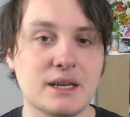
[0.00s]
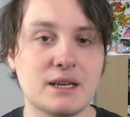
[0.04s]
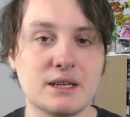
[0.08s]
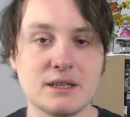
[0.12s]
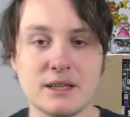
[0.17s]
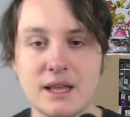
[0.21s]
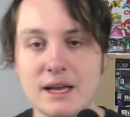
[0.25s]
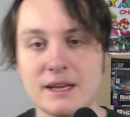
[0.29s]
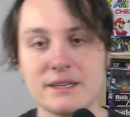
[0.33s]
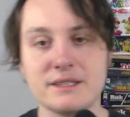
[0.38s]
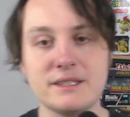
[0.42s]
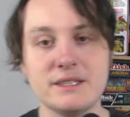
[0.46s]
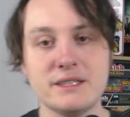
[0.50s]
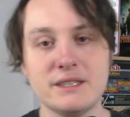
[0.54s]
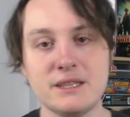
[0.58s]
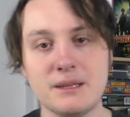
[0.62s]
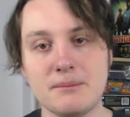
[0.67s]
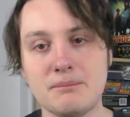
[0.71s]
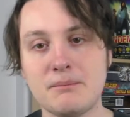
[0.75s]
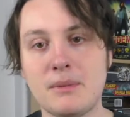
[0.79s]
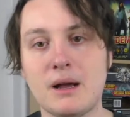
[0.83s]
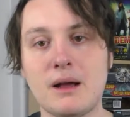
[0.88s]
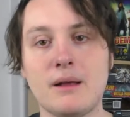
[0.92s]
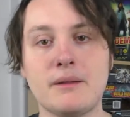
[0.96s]
collecting
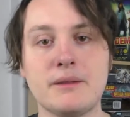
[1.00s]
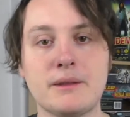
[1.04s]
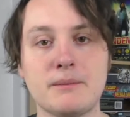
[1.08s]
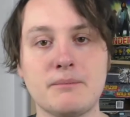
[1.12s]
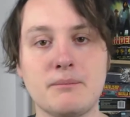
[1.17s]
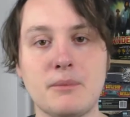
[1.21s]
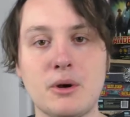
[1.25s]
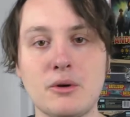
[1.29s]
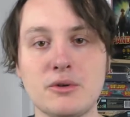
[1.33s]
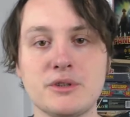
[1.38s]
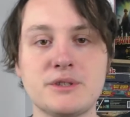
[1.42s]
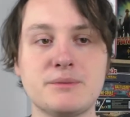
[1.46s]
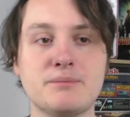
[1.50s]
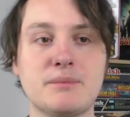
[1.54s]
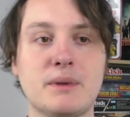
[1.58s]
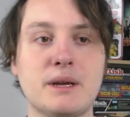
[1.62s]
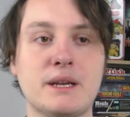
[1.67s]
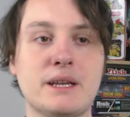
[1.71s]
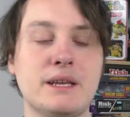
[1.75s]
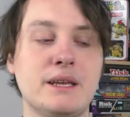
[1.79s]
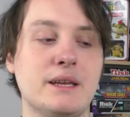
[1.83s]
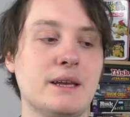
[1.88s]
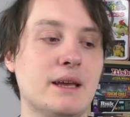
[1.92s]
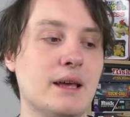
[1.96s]
the most
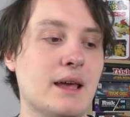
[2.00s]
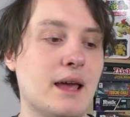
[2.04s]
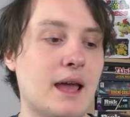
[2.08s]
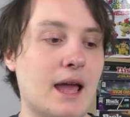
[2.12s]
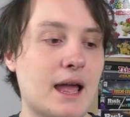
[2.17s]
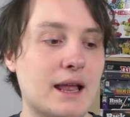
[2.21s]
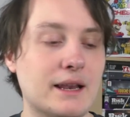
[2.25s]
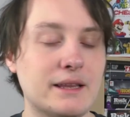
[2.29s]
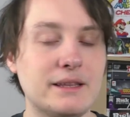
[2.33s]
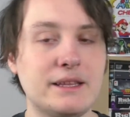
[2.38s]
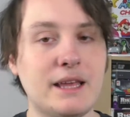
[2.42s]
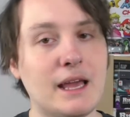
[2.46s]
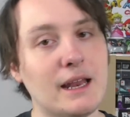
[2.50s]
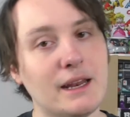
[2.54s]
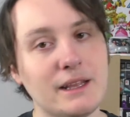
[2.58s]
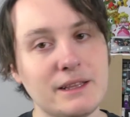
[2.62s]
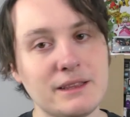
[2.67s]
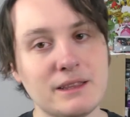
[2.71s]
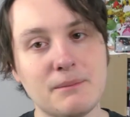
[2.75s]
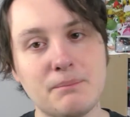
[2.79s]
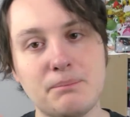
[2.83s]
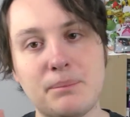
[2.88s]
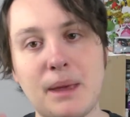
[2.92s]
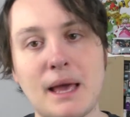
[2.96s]
money, and
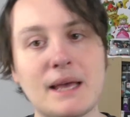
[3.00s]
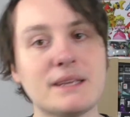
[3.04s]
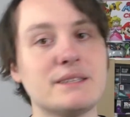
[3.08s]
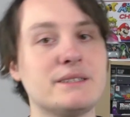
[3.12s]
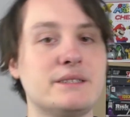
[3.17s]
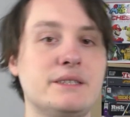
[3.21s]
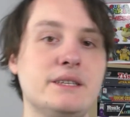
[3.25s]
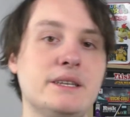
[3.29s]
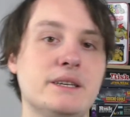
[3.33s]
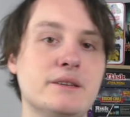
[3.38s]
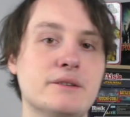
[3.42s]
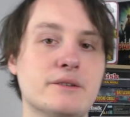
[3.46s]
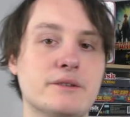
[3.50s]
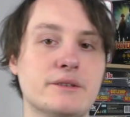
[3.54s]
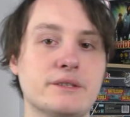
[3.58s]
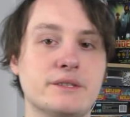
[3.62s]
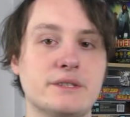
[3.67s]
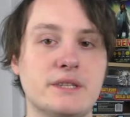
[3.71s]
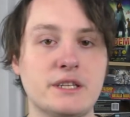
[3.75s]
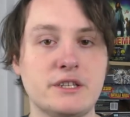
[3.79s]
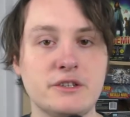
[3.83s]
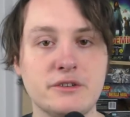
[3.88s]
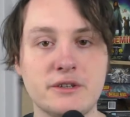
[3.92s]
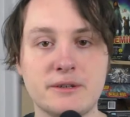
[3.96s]
getting the best deals
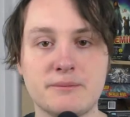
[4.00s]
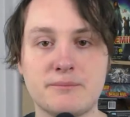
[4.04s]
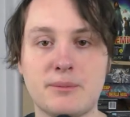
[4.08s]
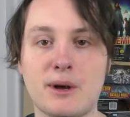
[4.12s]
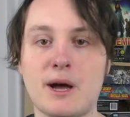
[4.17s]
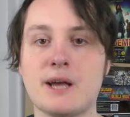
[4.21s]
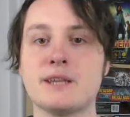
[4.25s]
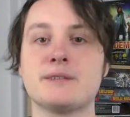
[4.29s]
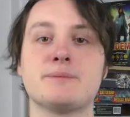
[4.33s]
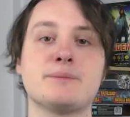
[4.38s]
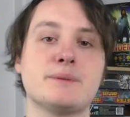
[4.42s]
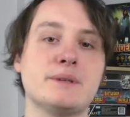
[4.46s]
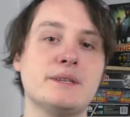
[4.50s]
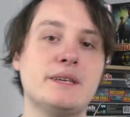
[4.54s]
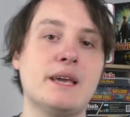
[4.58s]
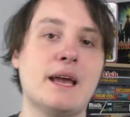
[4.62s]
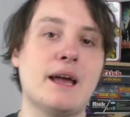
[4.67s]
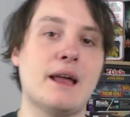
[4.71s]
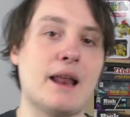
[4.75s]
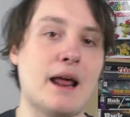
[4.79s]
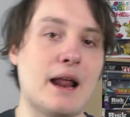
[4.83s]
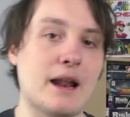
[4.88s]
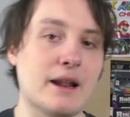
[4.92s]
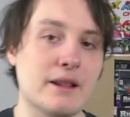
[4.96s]
that you can possibly
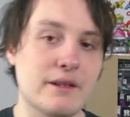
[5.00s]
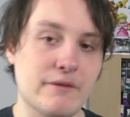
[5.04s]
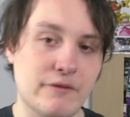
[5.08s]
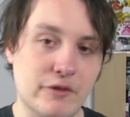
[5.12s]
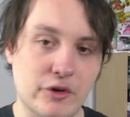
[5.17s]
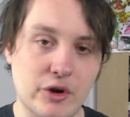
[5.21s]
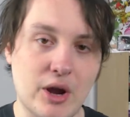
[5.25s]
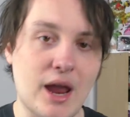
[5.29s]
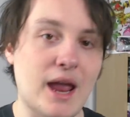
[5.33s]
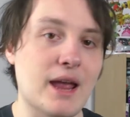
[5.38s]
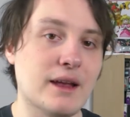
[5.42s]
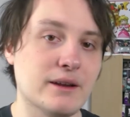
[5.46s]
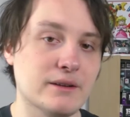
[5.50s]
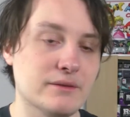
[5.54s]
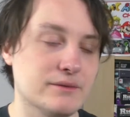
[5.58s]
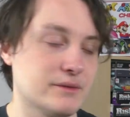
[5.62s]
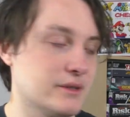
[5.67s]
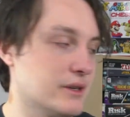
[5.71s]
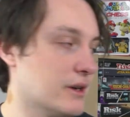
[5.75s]
get out of your hand of